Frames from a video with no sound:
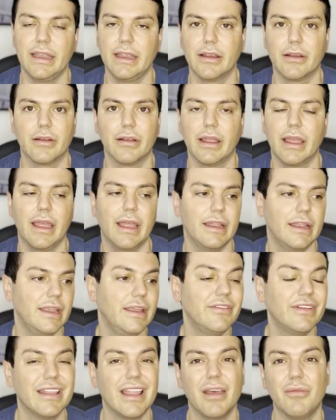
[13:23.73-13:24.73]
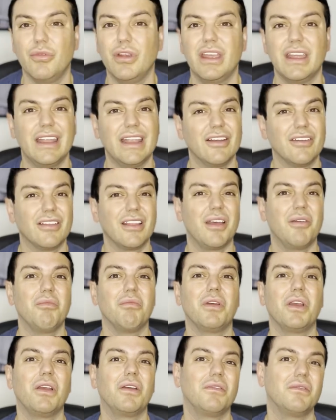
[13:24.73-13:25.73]
here. And even then, we could hear
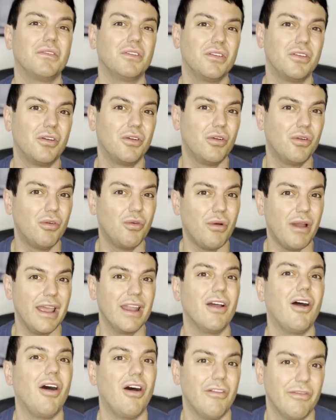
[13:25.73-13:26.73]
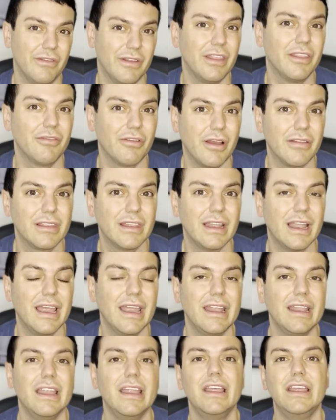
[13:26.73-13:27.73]
them quite often throughout the
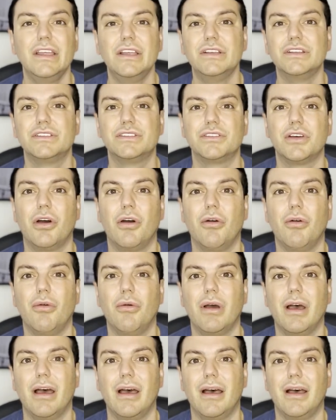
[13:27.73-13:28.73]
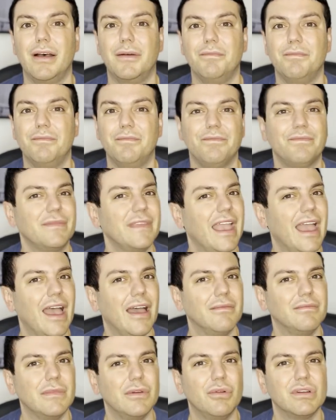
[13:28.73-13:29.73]
night. So
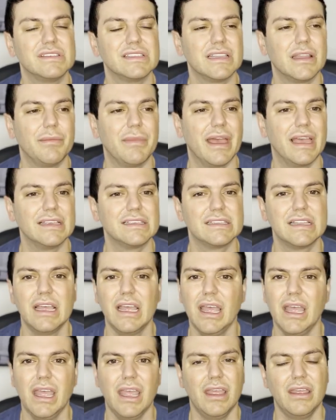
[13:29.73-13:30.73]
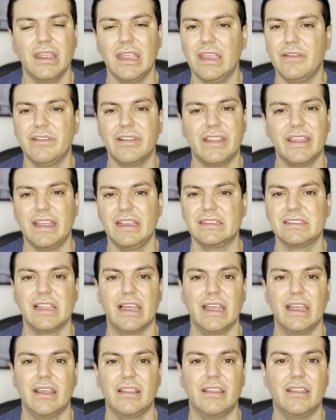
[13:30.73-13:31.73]
yeah, it wasn't the best. Even things
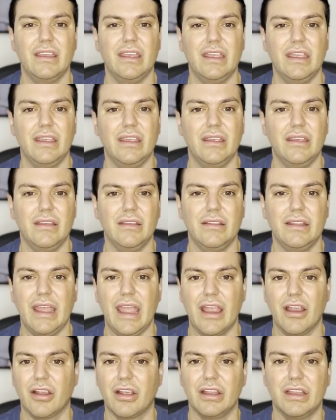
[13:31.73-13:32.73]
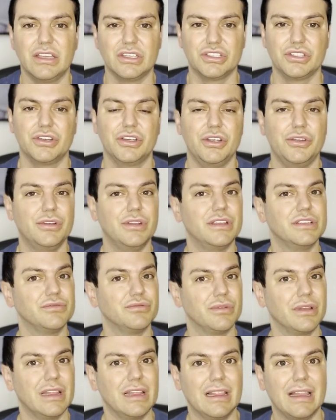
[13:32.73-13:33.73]
like the air conditioner unit is
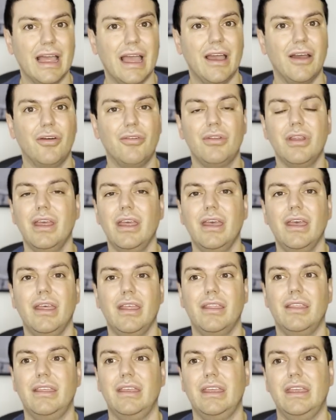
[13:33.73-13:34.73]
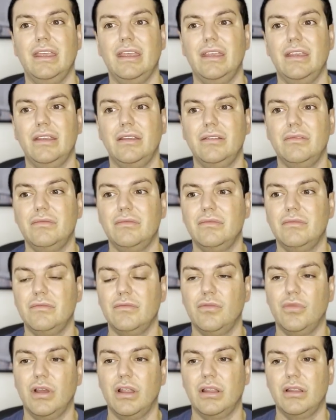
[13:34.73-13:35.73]
really loud.
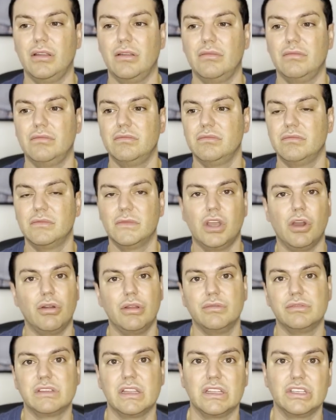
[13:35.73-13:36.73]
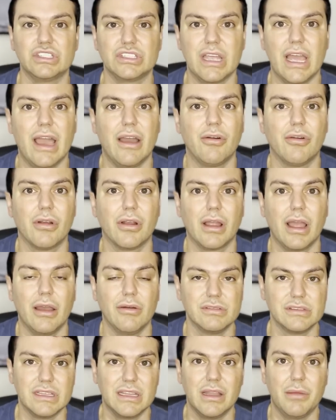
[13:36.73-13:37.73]
When Cody was in the shower, I
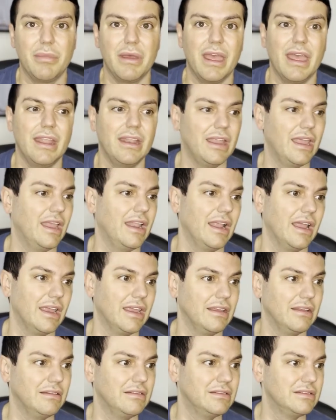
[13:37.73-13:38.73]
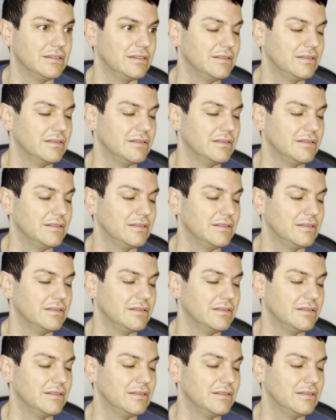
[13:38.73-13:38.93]
was in the bed and I could